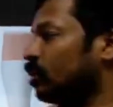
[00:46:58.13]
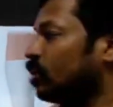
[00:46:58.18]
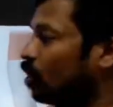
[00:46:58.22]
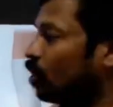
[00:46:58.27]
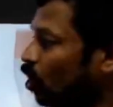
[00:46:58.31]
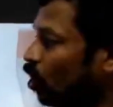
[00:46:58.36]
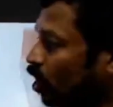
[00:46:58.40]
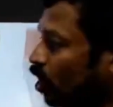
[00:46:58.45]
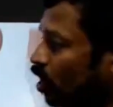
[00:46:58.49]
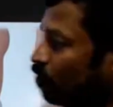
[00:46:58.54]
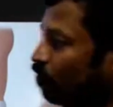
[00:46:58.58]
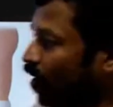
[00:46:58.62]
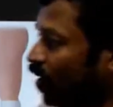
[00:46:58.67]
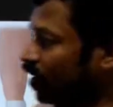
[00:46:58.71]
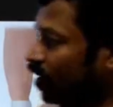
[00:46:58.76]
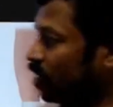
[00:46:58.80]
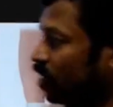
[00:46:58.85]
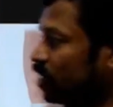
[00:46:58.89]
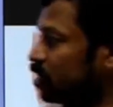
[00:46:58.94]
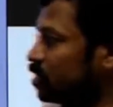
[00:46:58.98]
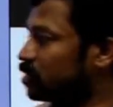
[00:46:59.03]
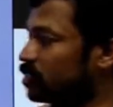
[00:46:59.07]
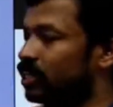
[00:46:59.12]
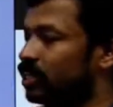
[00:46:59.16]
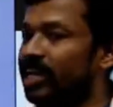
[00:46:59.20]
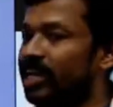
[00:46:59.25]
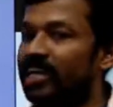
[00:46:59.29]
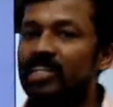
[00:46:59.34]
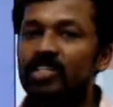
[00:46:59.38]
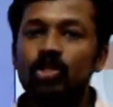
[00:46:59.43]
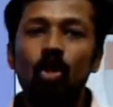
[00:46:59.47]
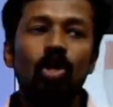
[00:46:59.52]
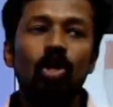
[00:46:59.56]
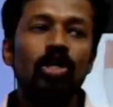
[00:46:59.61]
Okay, fine.
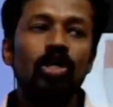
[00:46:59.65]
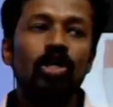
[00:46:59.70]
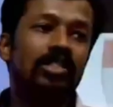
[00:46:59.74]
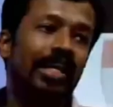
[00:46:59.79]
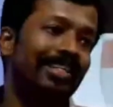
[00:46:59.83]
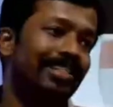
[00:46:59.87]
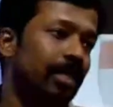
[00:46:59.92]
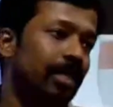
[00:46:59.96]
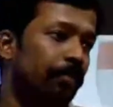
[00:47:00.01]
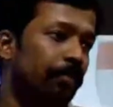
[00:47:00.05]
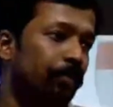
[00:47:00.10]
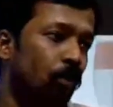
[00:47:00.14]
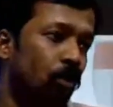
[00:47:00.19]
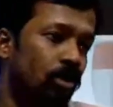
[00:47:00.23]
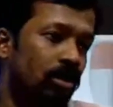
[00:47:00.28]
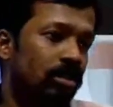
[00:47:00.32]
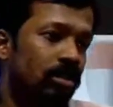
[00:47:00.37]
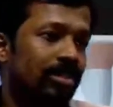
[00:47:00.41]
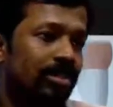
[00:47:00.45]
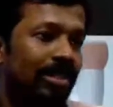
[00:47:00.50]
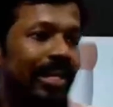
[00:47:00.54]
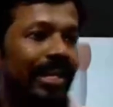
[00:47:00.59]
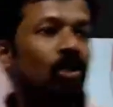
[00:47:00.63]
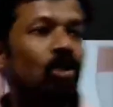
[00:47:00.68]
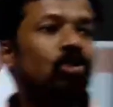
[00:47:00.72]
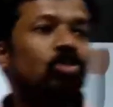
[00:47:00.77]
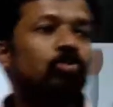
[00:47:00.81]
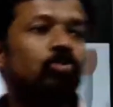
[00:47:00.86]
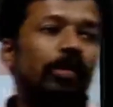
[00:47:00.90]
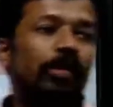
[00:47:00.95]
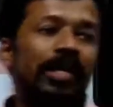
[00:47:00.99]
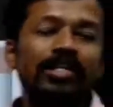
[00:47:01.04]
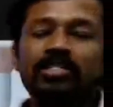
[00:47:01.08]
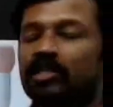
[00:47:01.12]
Slings or sling support. Sling or
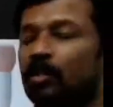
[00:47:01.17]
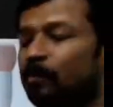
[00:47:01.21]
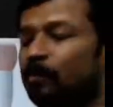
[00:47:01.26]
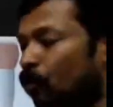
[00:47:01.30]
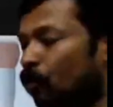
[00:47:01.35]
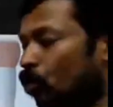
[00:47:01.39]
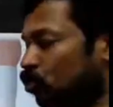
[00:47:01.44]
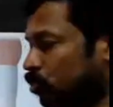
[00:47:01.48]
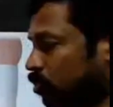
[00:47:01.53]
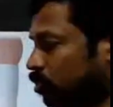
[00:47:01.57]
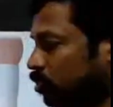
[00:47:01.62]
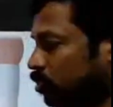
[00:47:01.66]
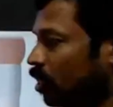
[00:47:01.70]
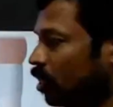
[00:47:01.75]
sling supports.